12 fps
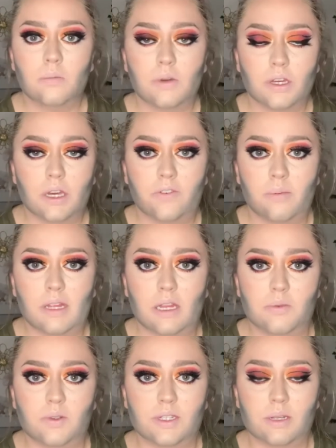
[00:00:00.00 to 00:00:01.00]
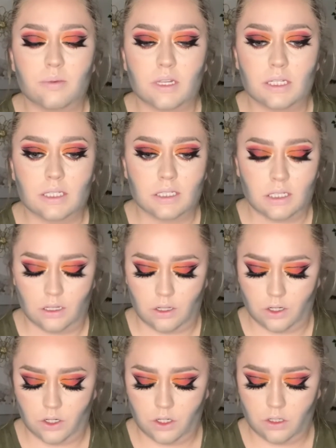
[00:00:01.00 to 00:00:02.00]
Cover my lips with some
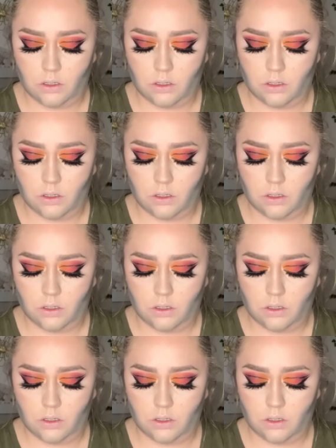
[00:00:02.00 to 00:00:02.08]
concealer.